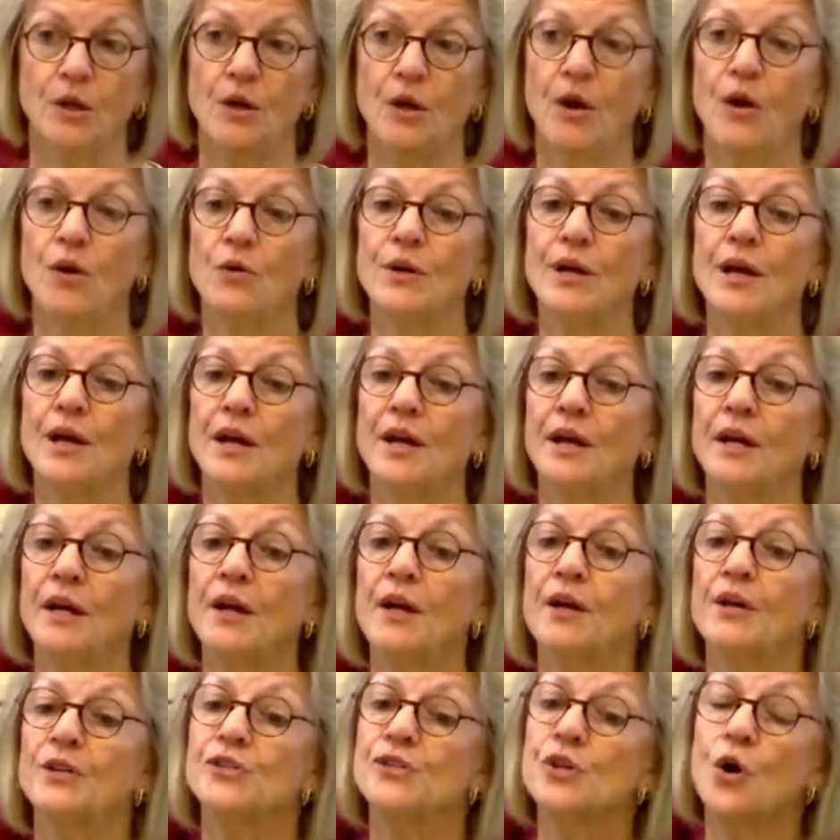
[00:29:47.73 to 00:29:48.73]
Okay?
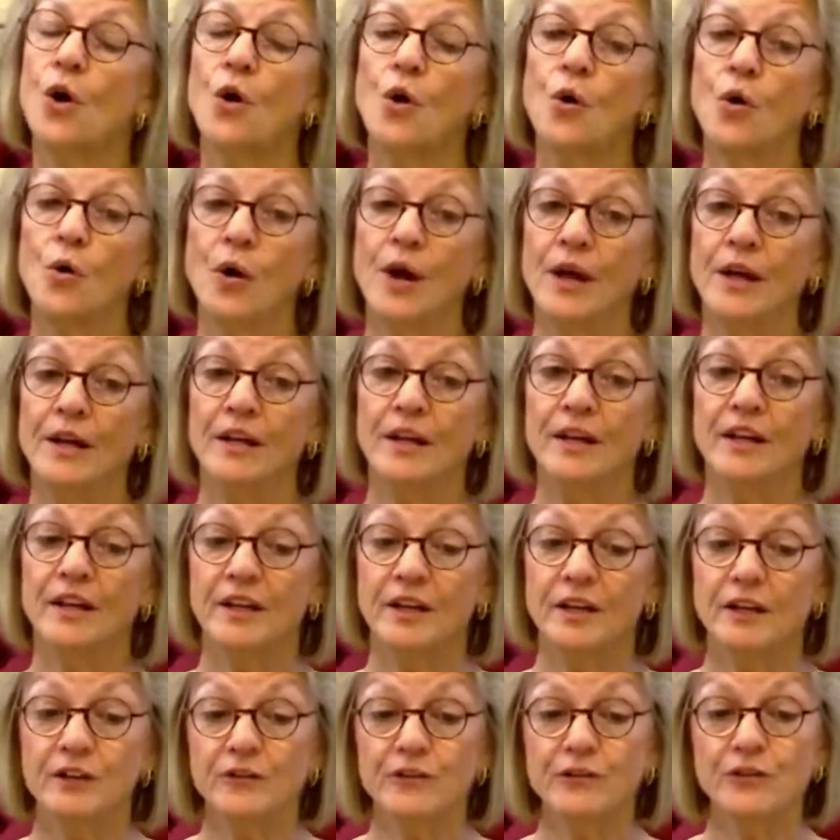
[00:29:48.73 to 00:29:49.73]
So
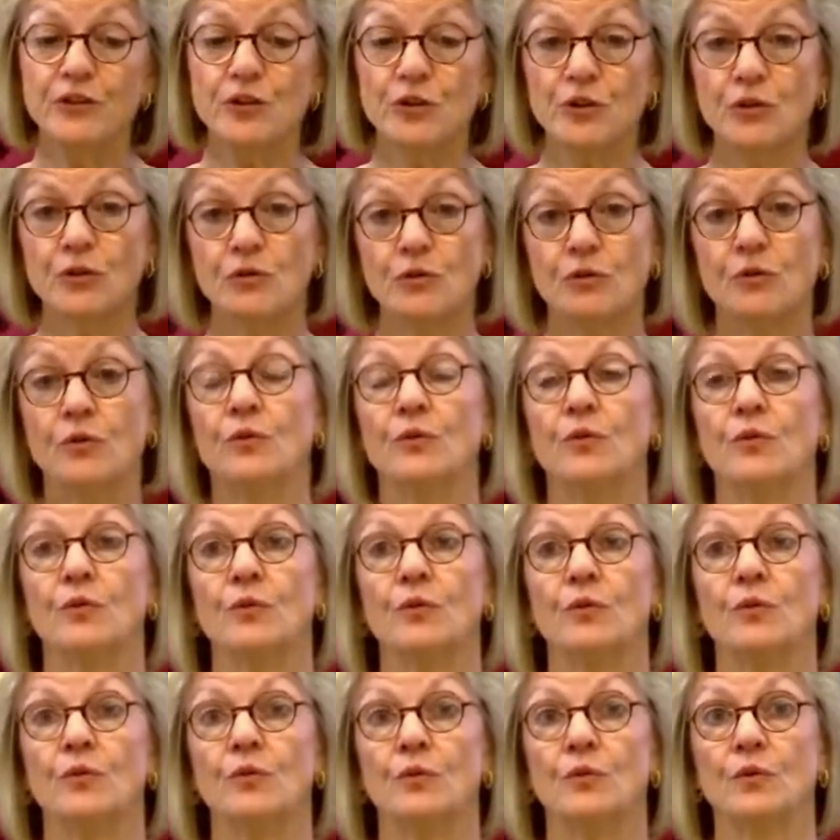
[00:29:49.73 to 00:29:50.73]
if you're
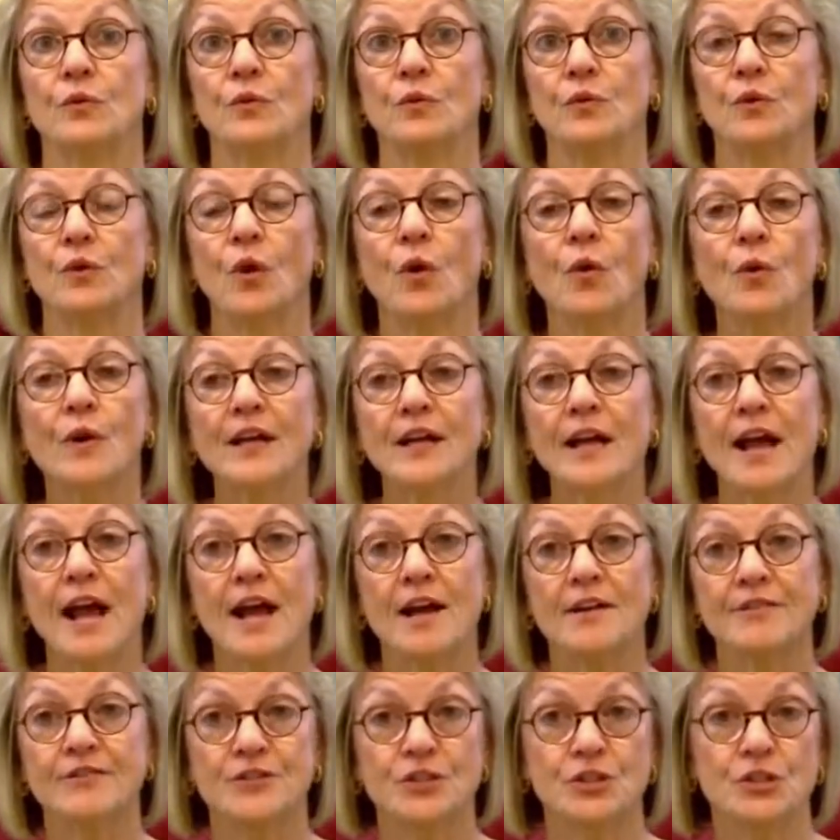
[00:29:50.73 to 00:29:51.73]
going
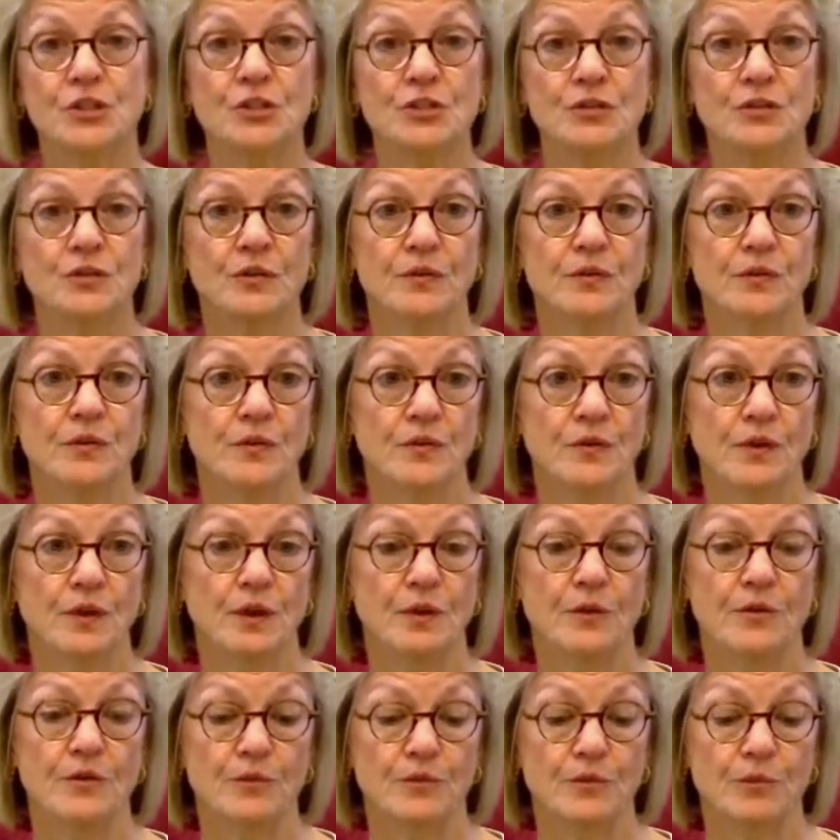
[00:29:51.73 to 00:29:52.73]
after uh,
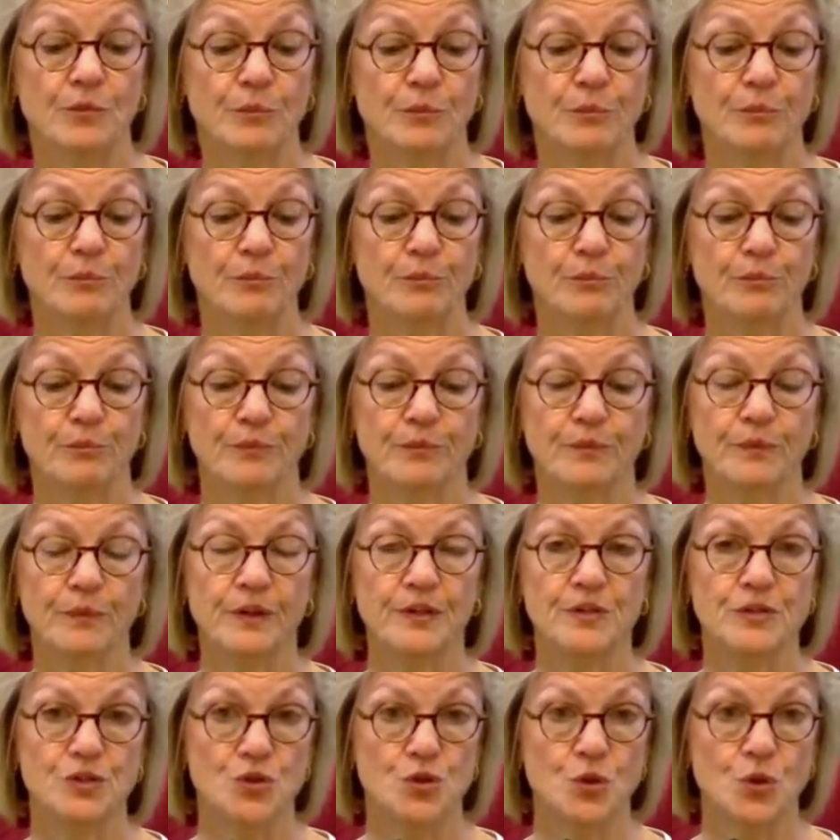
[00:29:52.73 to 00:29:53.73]

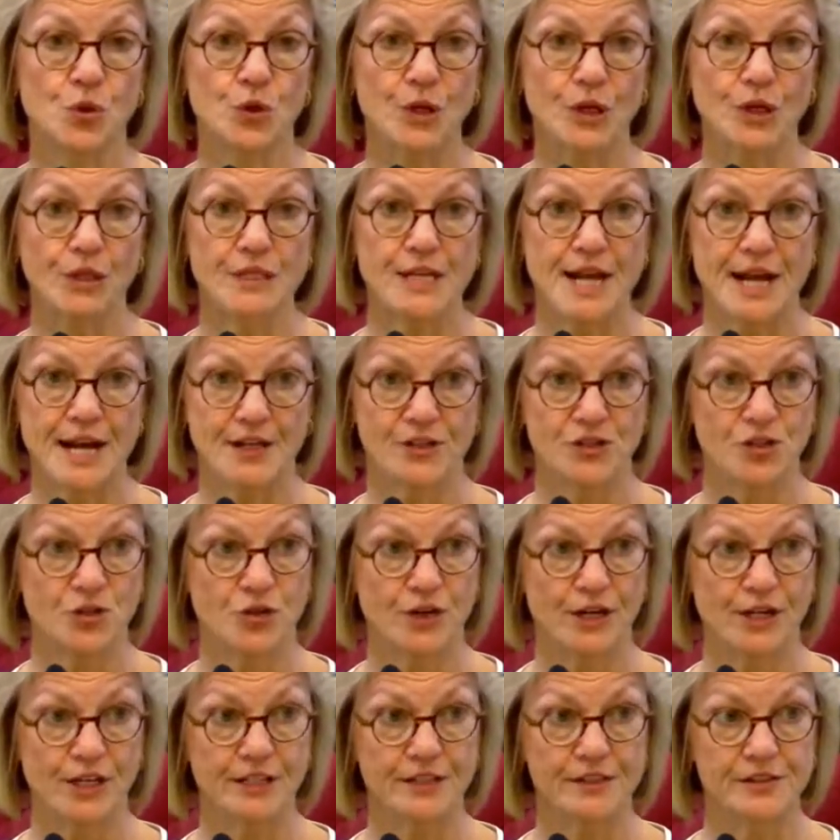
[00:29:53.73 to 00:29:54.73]
historic tax
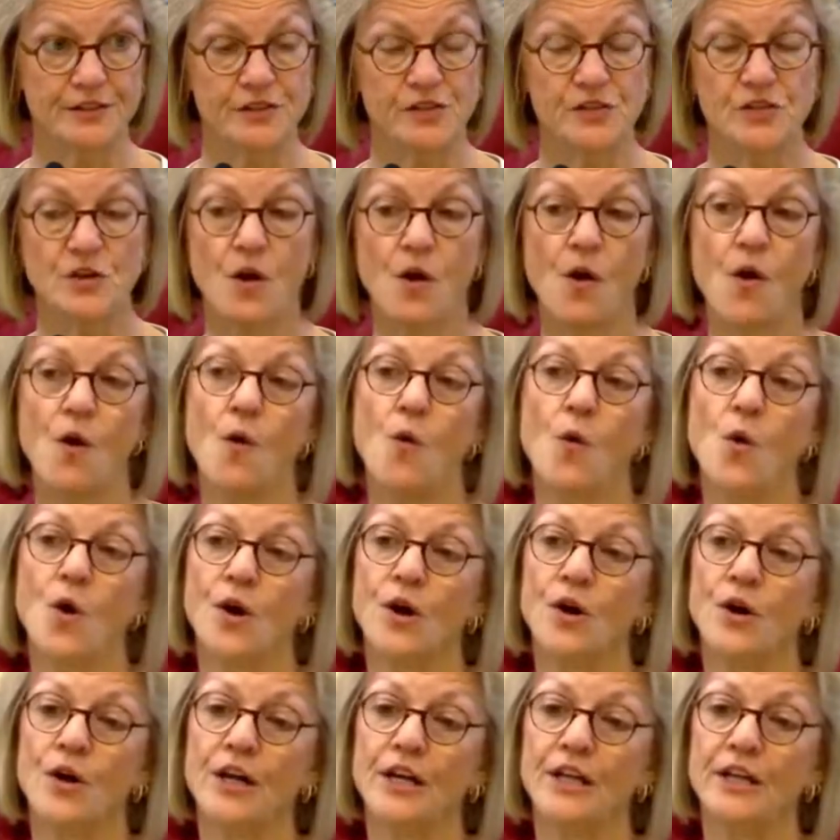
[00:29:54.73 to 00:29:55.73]
credits
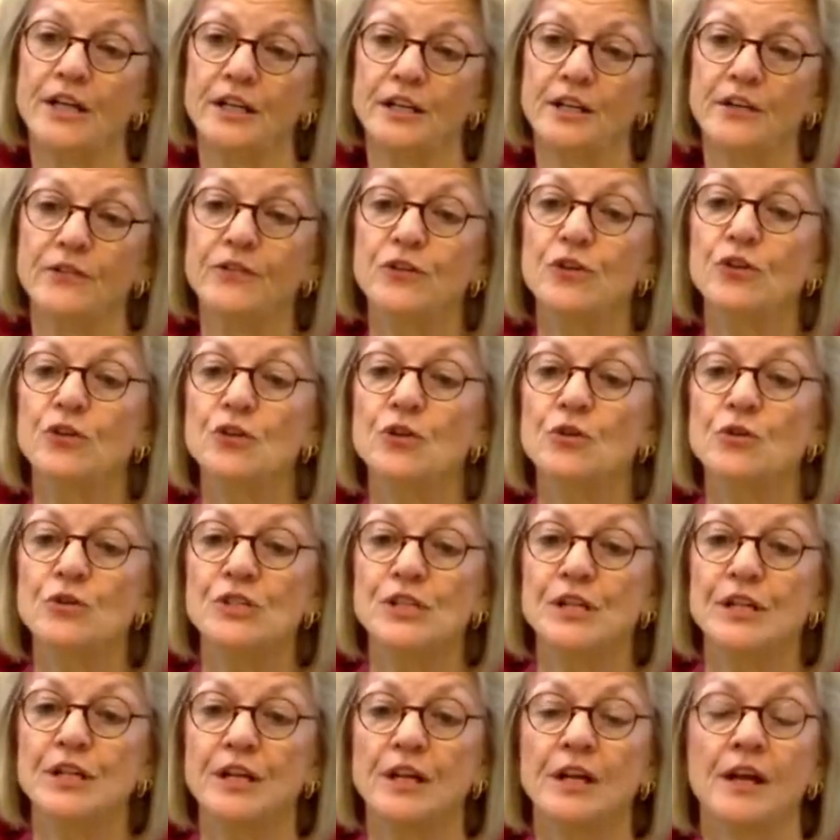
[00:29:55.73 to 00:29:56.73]
or if you're
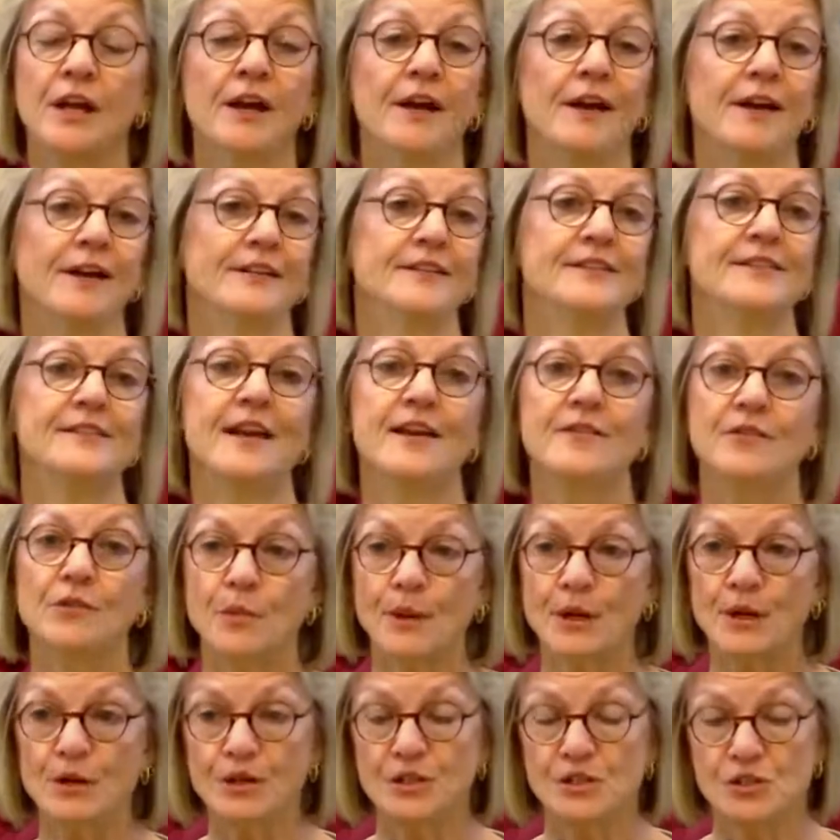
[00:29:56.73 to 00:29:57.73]
using a Save
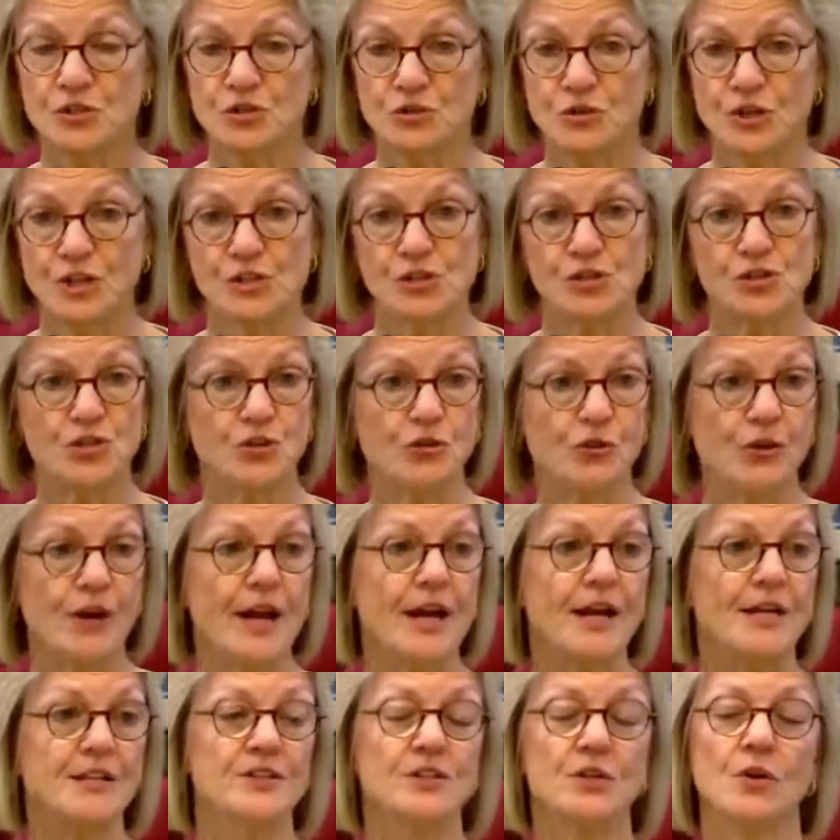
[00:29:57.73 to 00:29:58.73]
America's Treasures
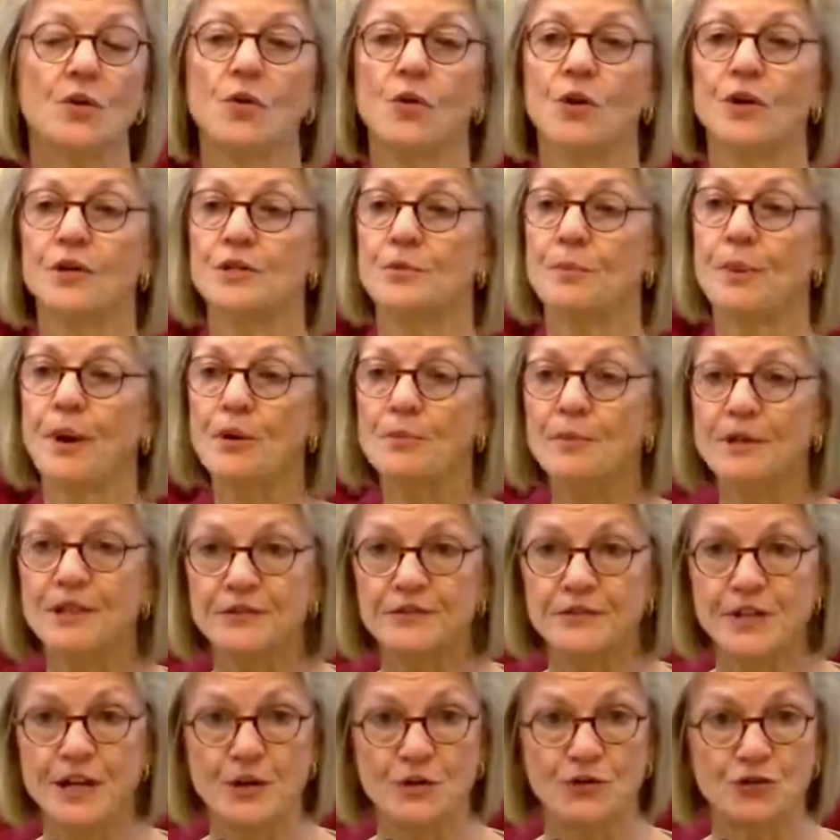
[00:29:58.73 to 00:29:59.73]
grant or a Department of
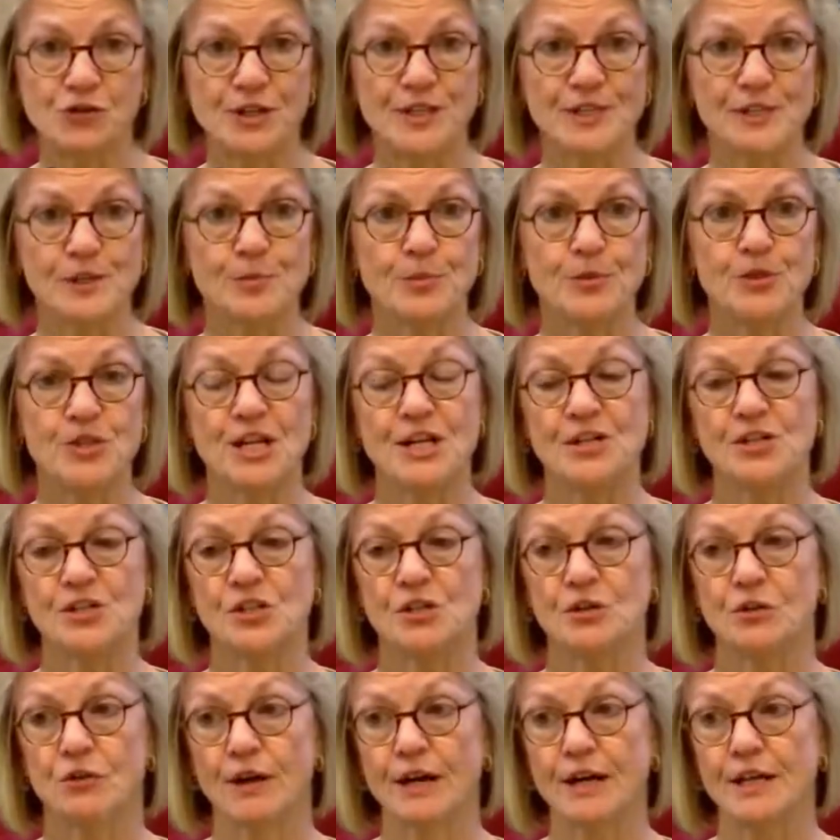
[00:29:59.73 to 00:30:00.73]
T
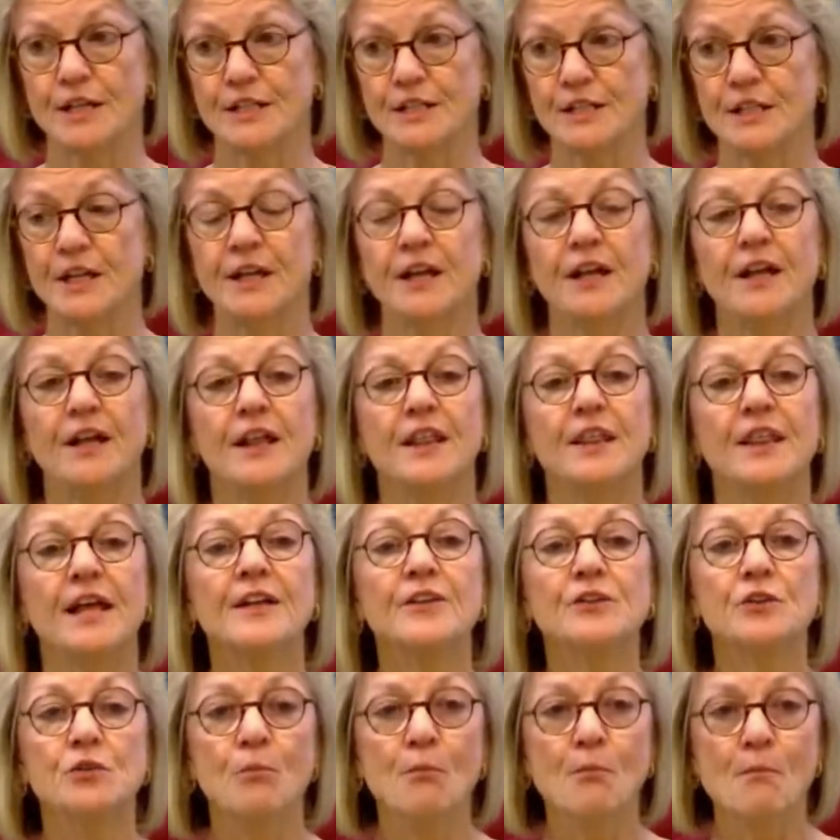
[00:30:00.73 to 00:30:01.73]
Transportation grant,
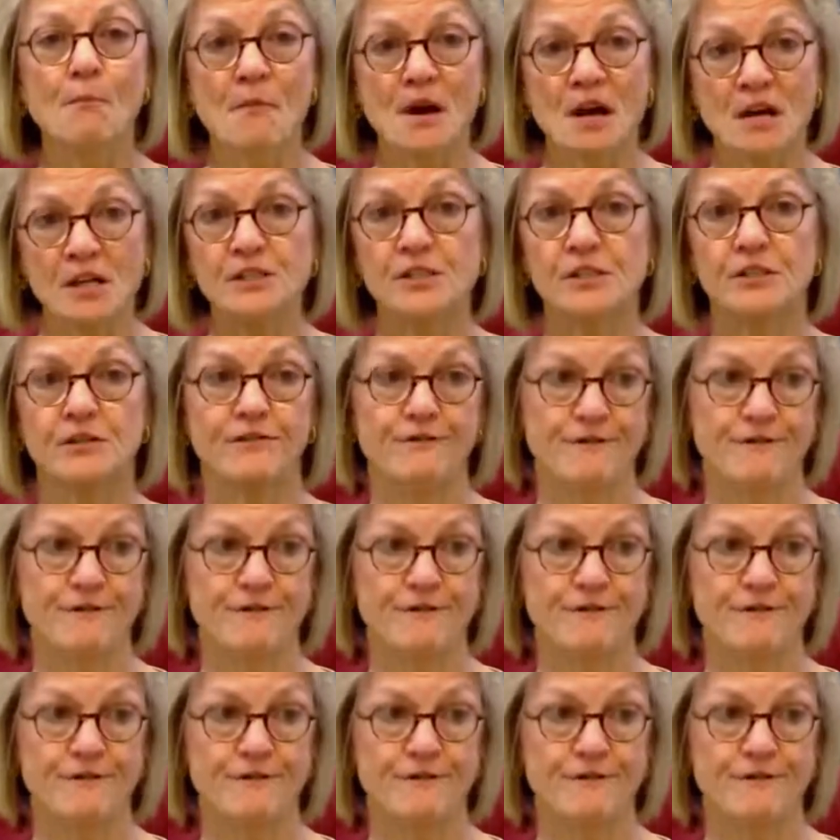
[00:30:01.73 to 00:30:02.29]
then you must